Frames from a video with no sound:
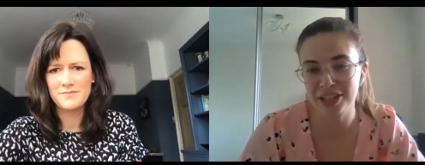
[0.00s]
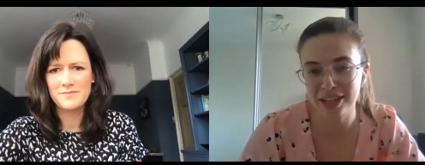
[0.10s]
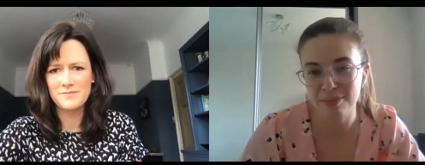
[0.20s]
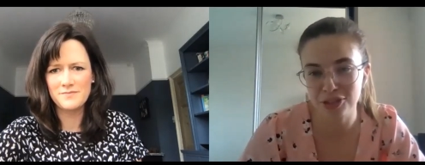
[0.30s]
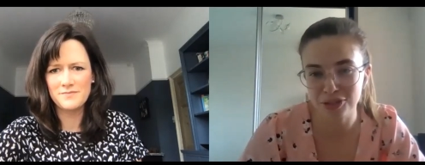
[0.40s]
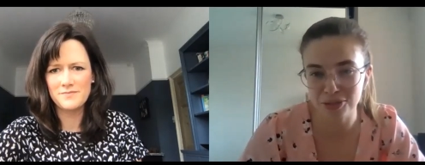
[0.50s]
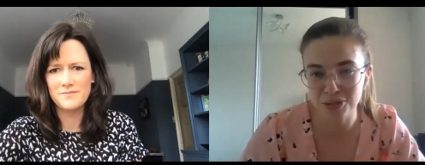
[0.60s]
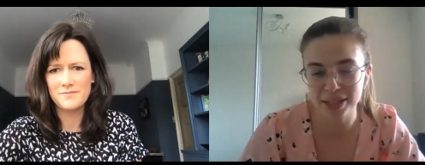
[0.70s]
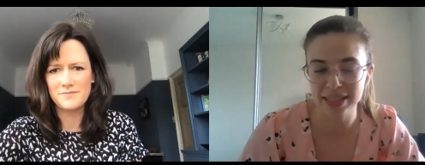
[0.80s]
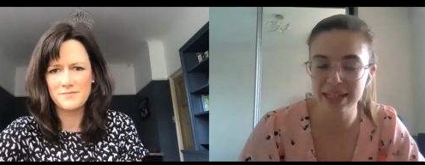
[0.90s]
Speaker 1: and she's come to
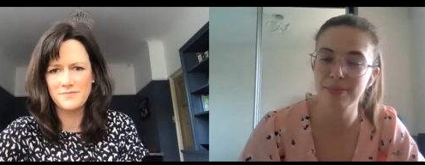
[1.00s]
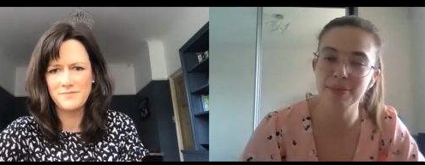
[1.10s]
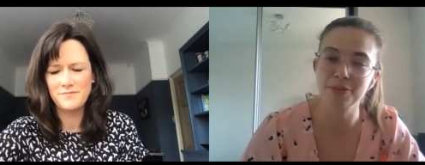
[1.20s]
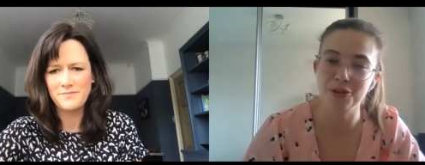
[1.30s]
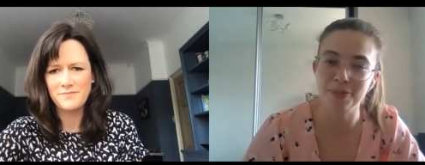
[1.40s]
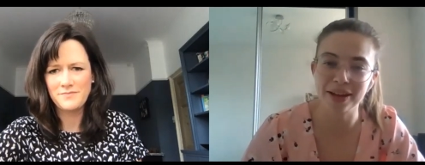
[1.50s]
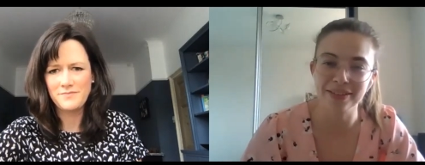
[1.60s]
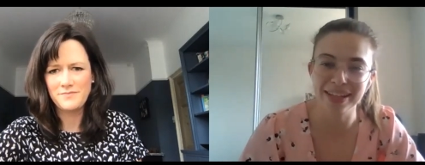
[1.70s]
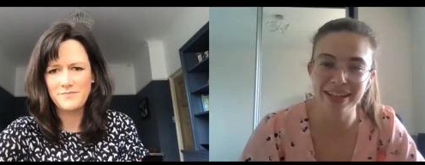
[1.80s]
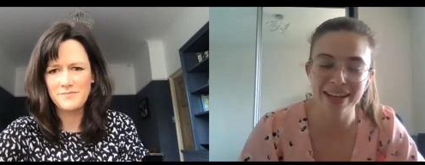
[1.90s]
talk to us a little bit more
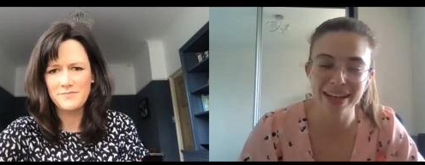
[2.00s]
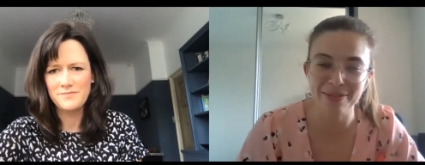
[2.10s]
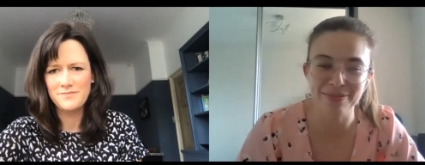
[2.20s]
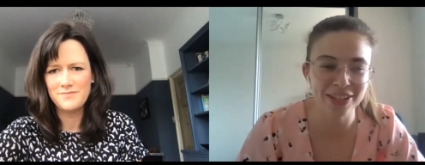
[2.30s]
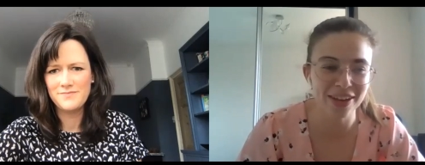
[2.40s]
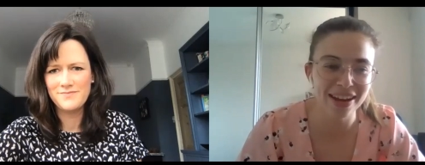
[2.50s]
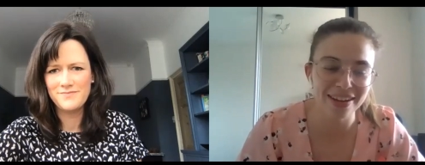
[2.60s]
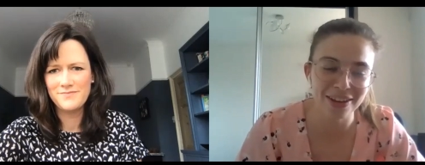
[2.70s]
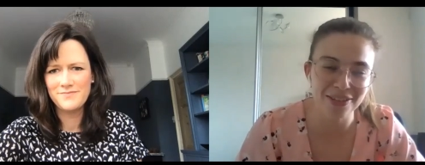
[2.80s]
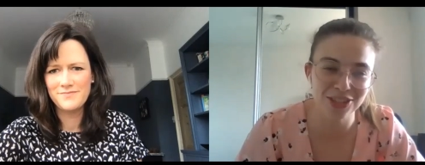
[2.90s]
about it. Um, so,
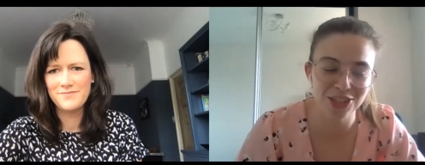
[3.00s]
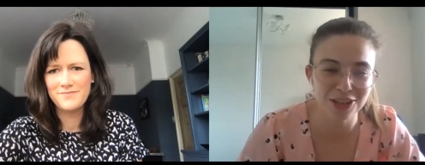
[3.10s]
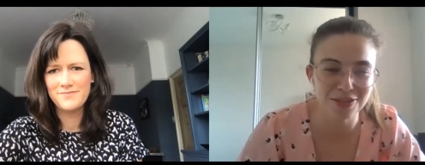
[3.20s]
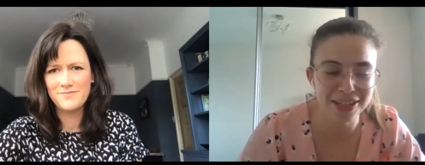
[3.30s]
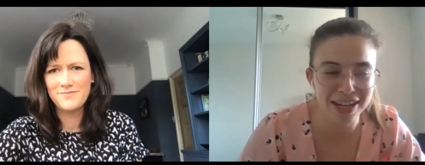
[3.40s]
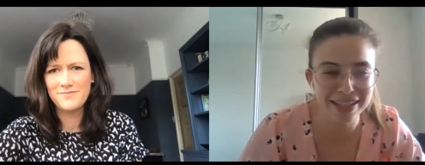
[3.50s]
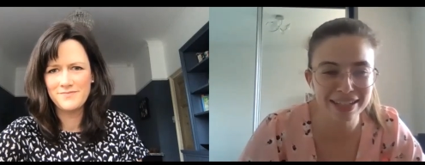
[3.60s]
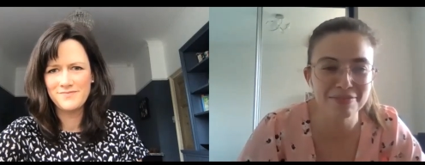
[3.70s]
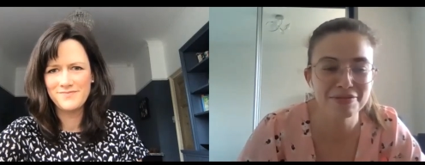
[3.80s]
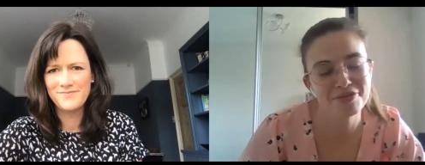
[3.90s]
Helen, over to you. Would you tell
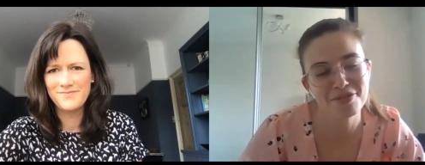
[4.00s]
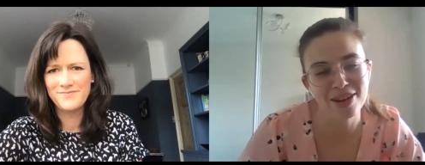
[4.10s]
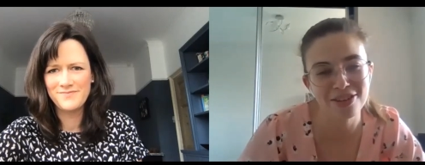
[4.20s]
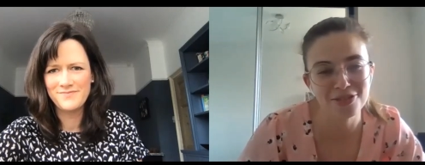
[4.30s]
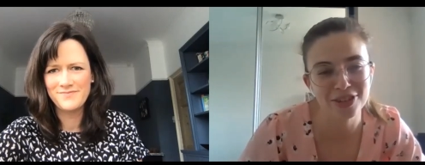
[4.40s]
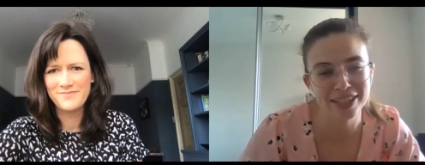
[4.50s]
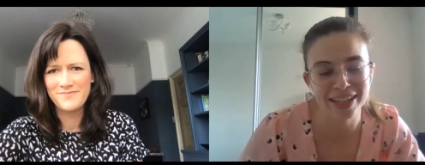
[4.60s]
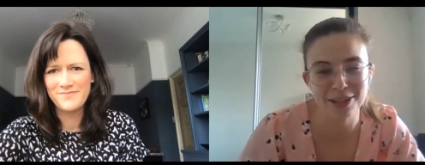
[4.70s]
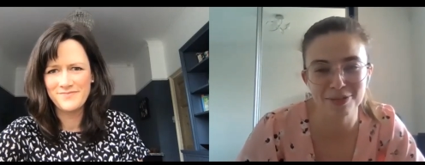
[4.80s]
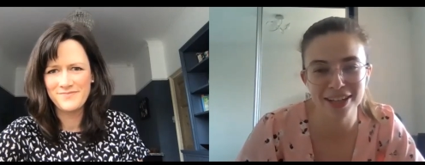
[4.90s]
us a little bit more about your
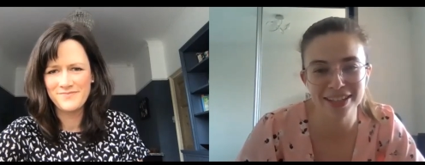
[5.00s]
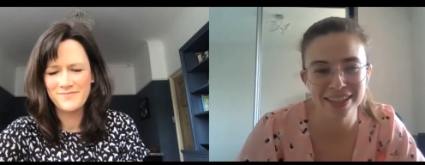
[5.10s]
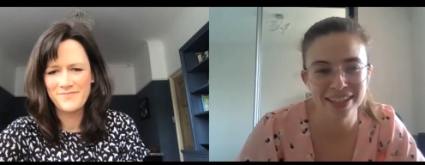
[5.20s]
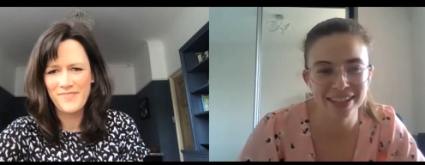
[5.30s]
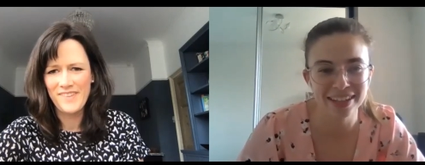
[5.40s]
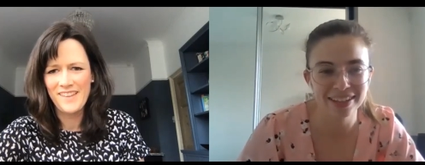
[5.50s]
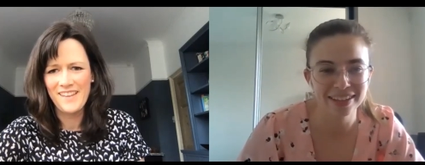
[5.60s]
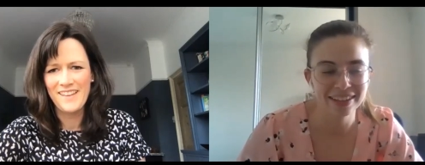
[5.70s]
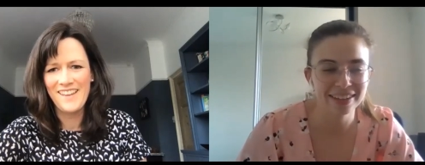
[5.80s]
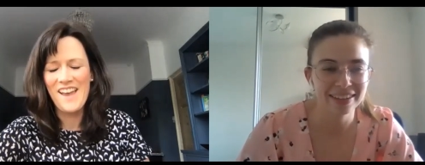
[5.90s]
research, please?
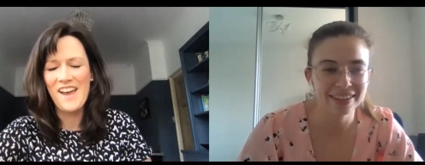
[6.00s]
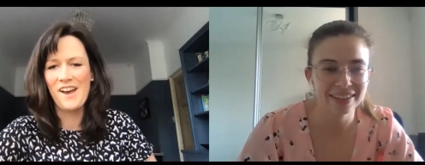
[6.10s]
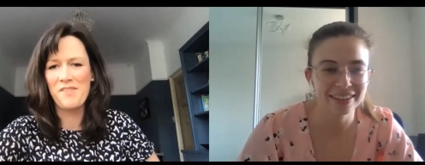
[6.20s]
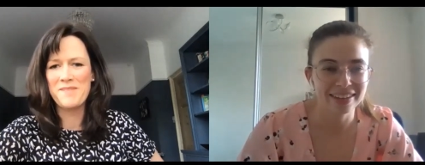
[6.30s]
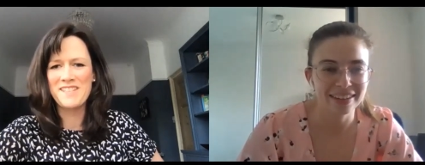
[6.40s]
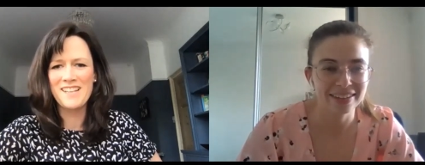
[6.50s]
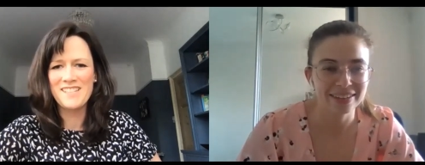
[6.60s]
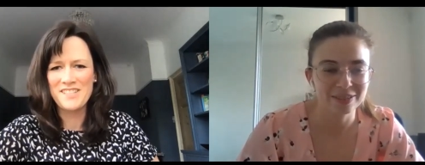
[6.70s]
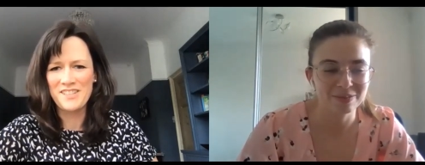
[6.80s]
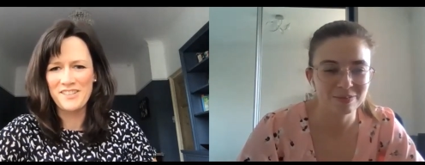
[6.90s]
Speaker 2: Yeah, I'd be
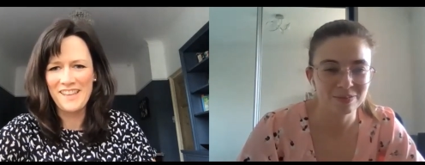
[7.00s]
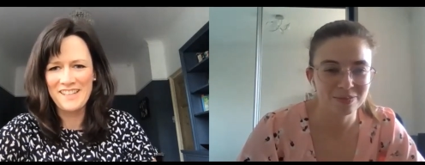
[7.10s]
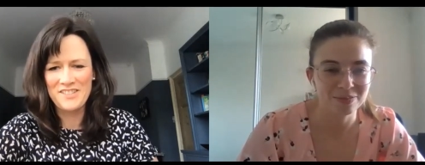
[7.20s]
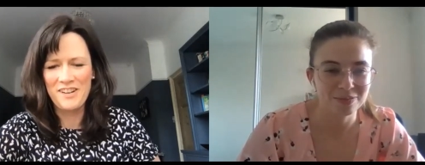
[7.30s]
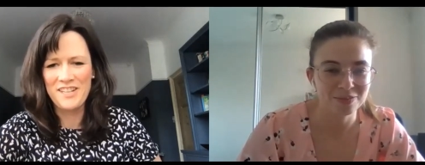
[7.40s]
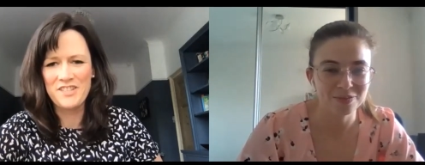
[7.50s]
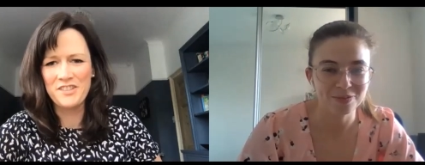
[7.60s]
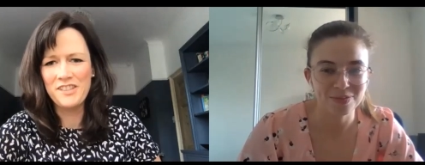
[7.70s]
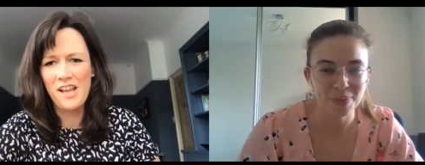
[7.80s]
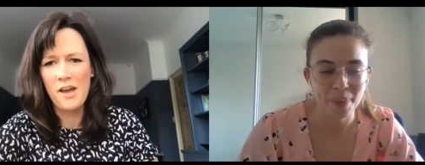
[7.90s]
delighted to. Thanks,
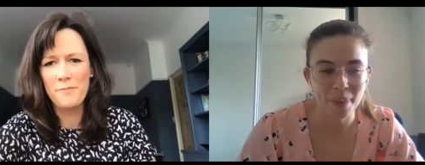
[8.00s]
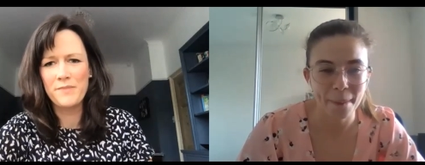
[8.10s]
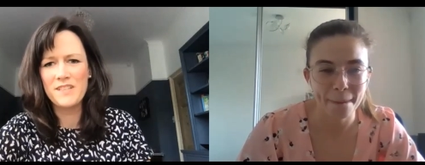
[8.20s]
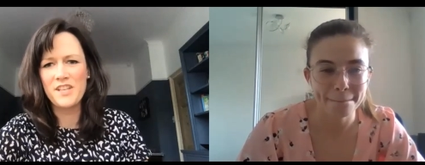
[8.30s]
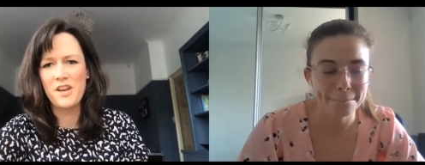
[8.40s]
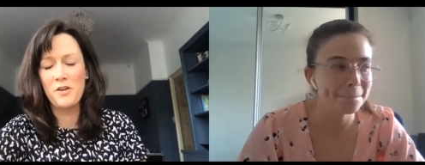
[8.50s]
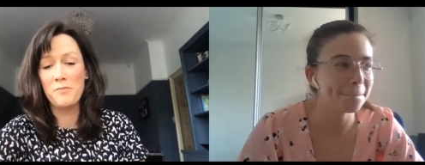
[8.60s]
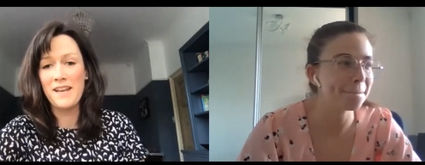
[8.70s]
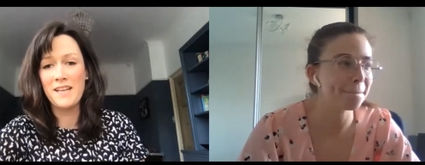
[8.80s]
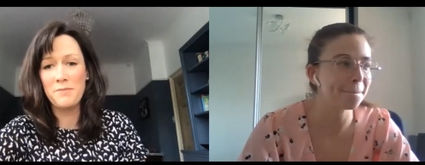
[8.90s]
Rachel. Um, so
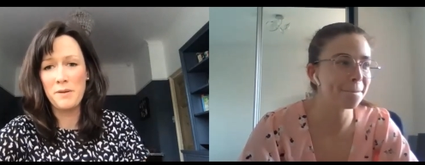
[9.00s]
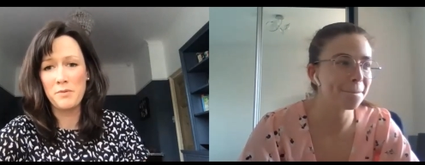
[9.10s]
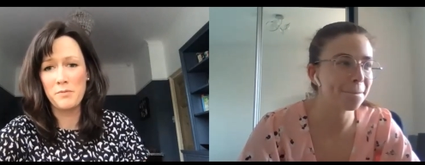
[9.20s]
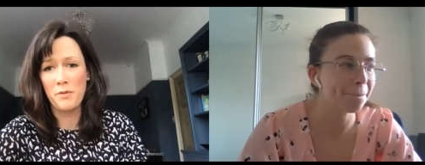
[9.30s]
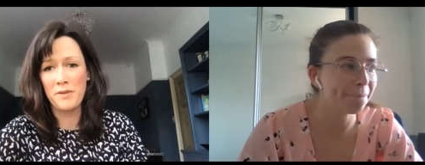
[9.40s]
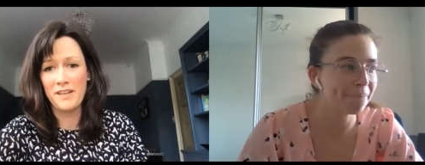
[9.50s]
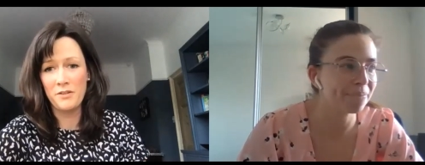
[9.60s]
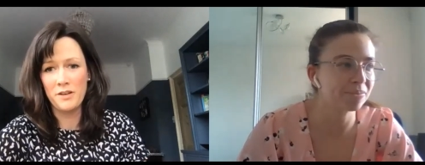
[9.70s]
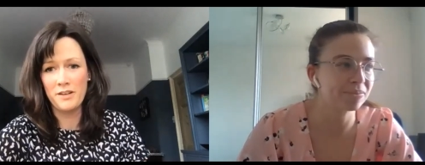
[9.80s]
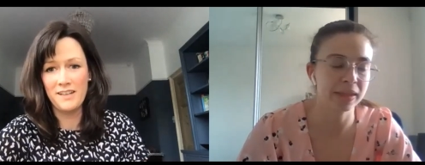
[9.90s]
many people probably who
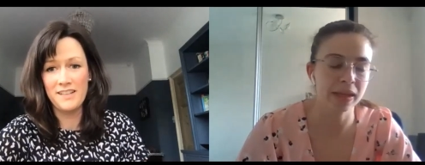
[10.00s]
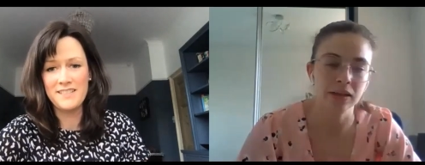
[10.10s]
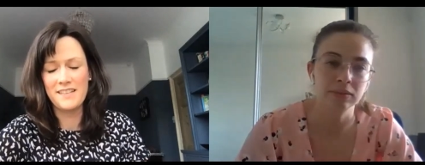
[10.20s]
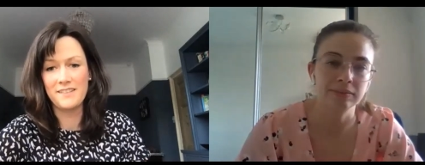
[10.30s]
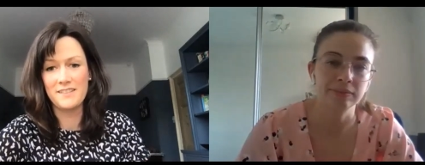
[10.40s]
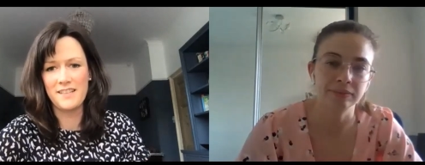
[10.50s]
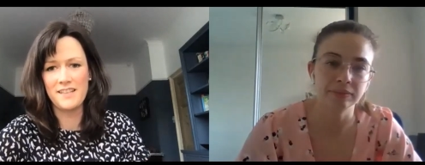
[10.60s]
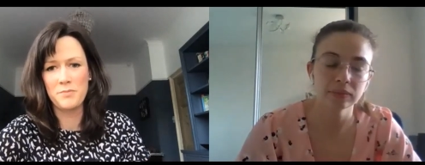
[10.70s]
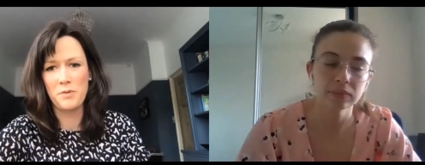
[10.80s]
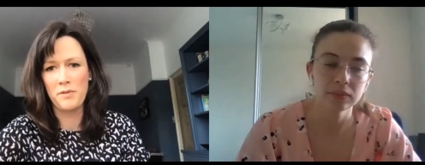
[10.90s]
are listening to
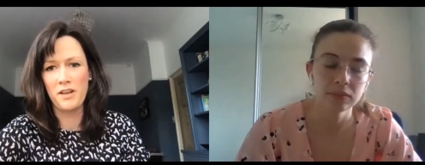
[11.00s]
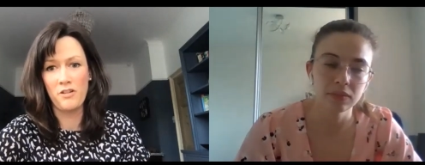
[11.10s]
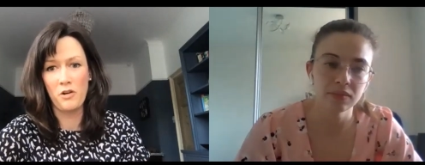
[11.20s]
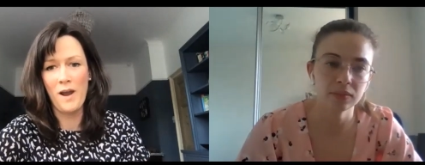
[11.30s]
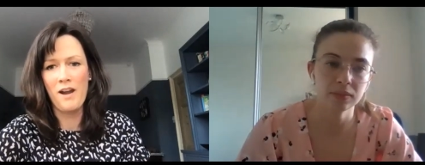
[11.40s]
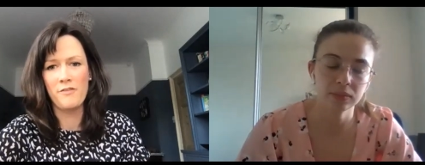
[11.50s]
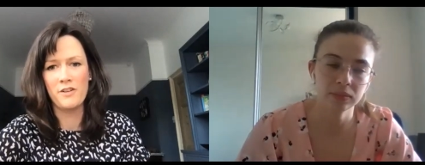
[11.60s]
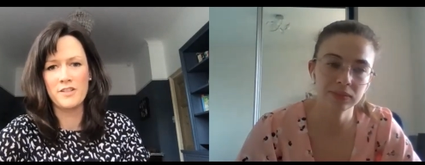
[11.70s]
this probably are aware of our